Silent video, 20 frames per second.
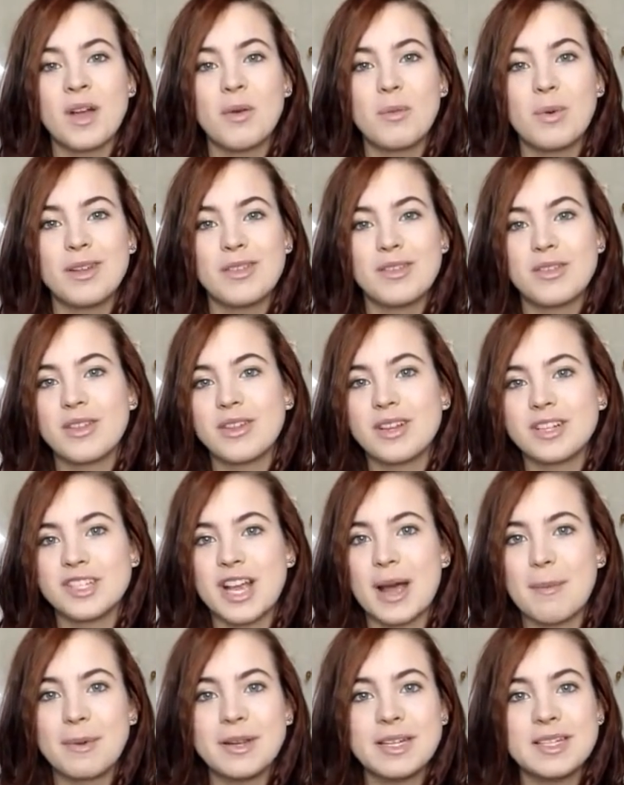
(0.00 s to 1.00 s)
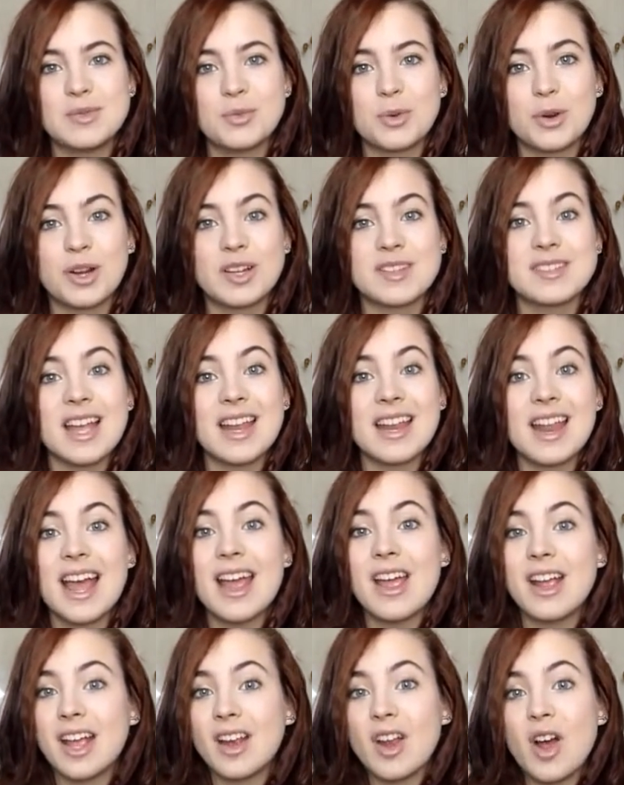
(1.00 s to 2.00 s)
with Japanese words, and
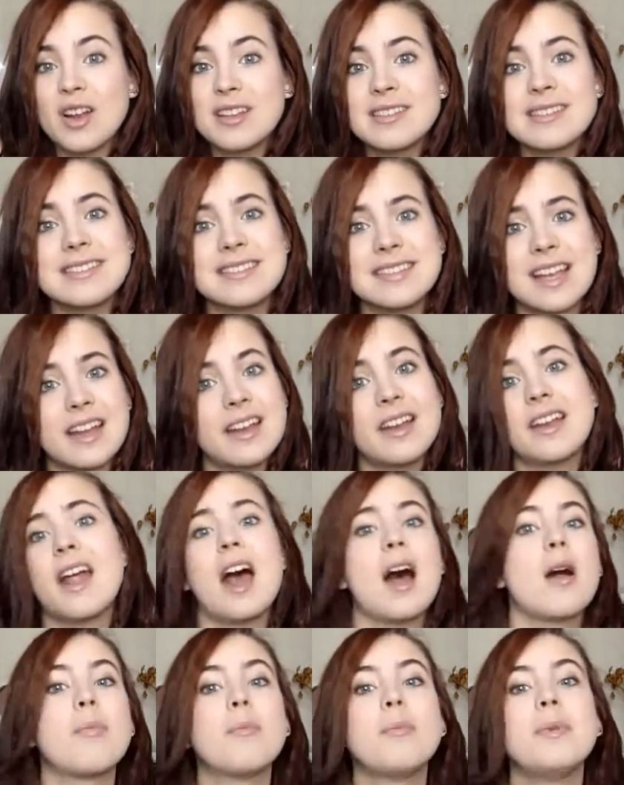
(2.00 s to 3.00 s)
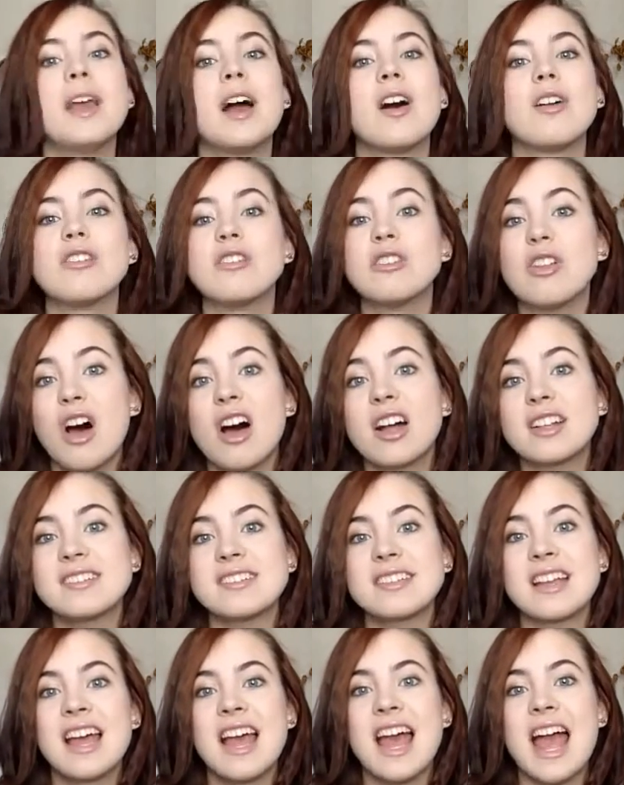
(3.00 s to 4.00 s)
I can honestly say that it helped me a
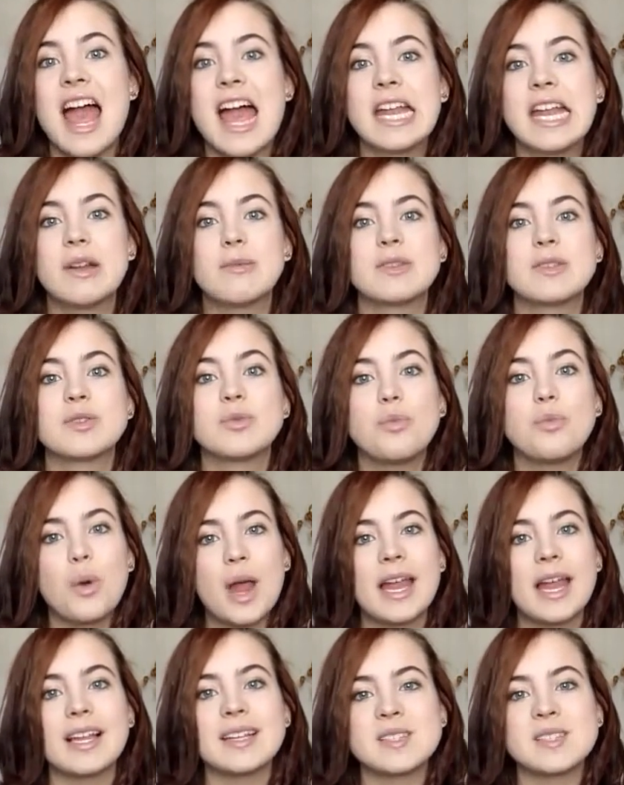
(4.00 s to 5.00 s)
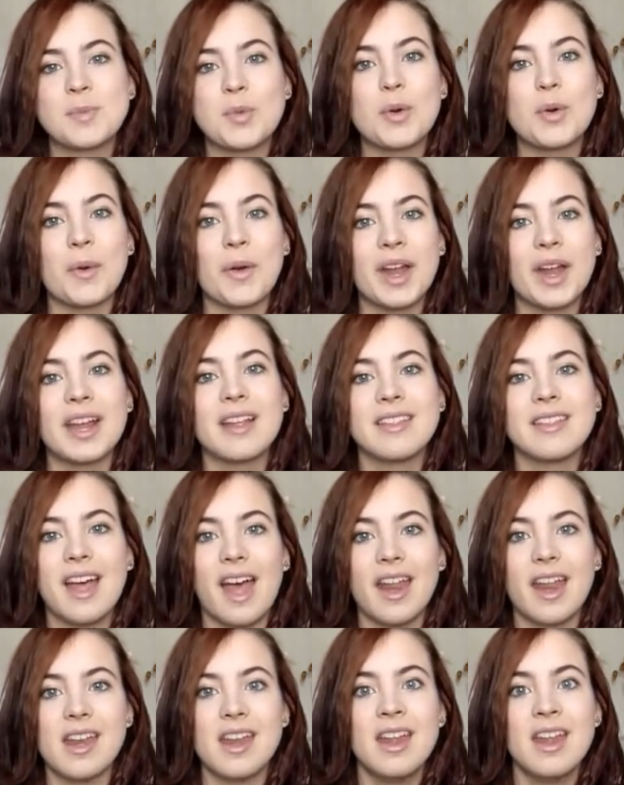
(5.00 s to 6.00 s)
lot, and it was way less boring
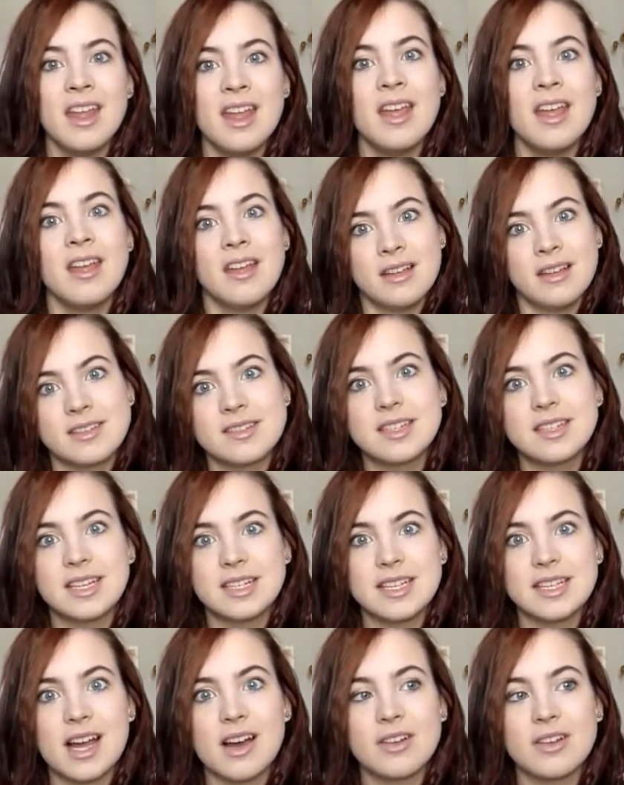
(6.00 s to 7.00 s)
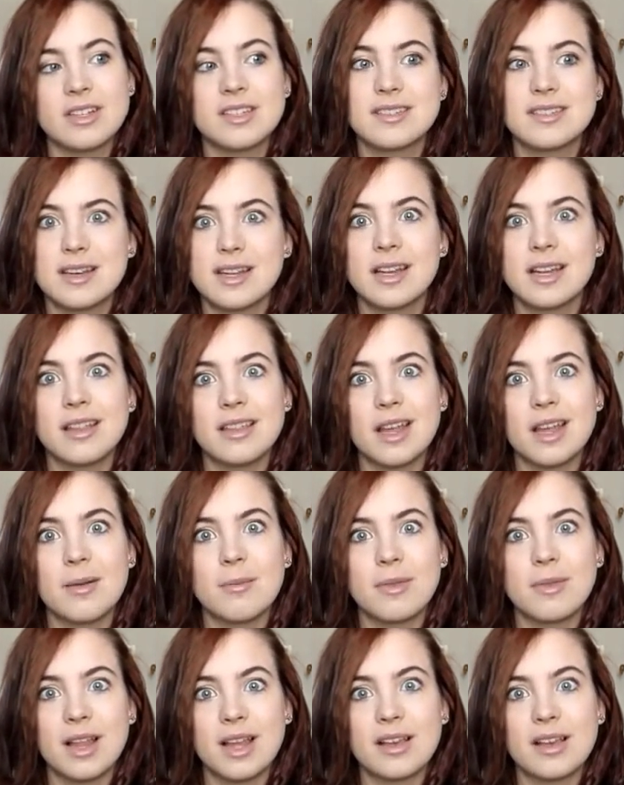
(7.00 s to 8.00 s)
than sitting down and studying
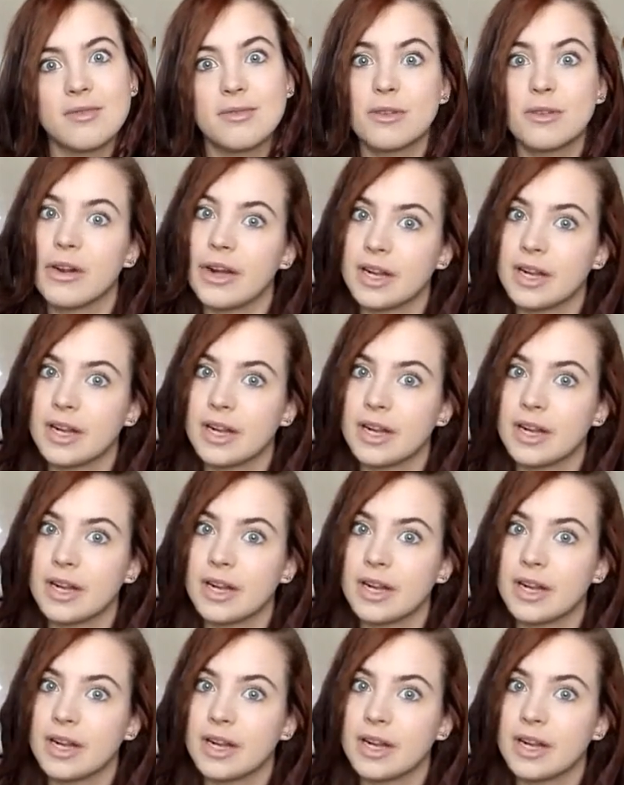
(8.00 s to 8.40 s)
them for